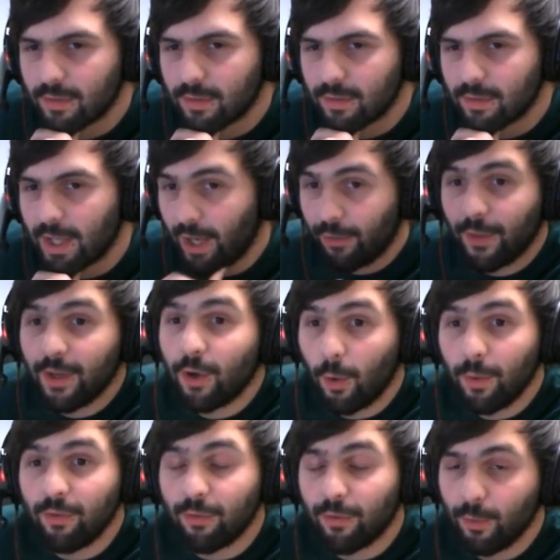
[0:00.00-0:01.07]
and I think
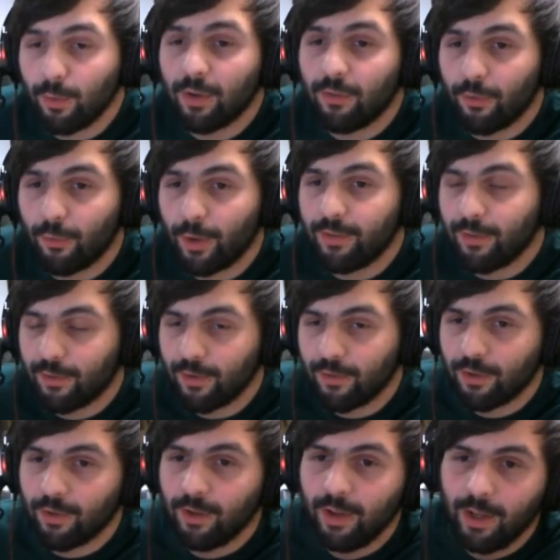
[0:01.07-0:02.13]
going for Luke is the right
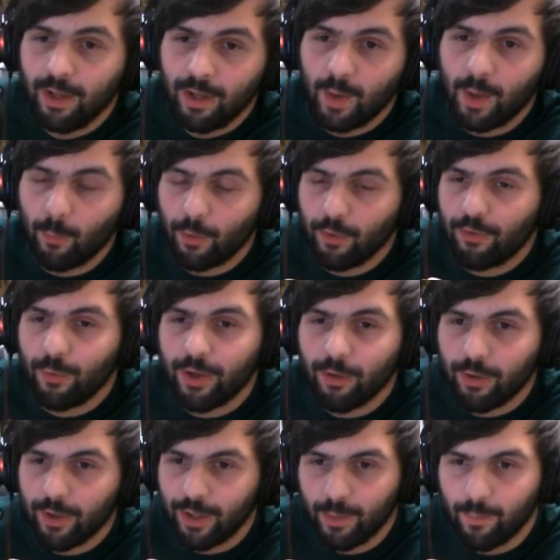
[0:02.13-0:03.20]
decision, and once you kill
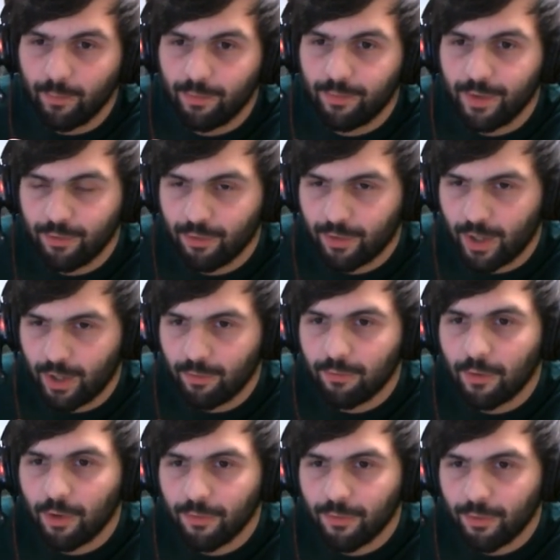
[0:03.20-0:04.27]
him, Finn just kind of
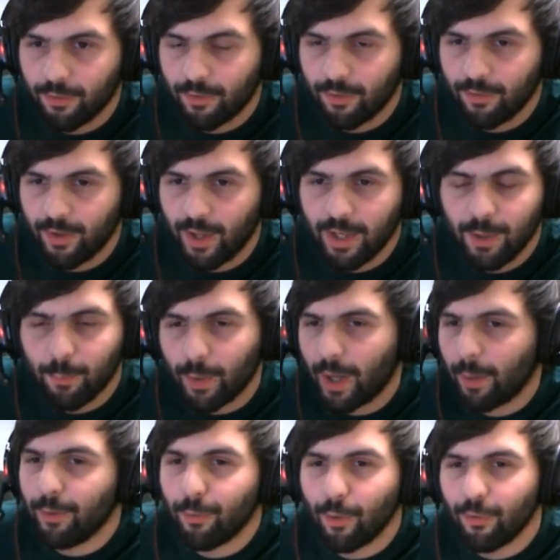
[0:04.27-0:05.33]
falters, because then he
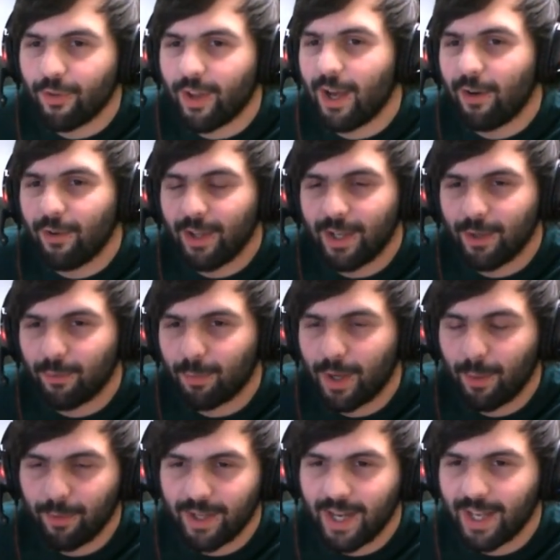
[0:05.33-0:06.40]
probably rolls out, and he's
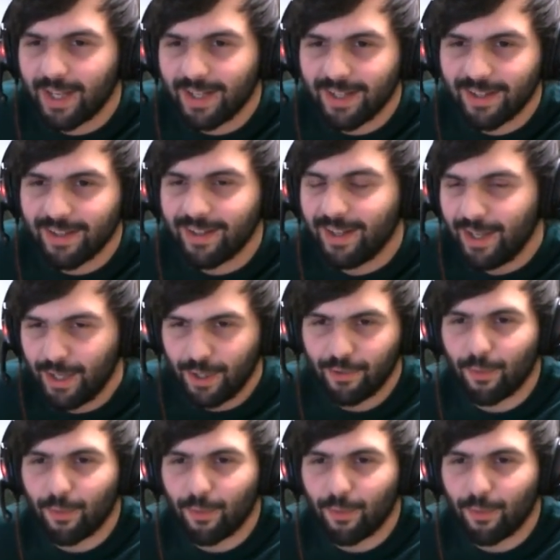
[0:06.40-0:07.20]
probably getting the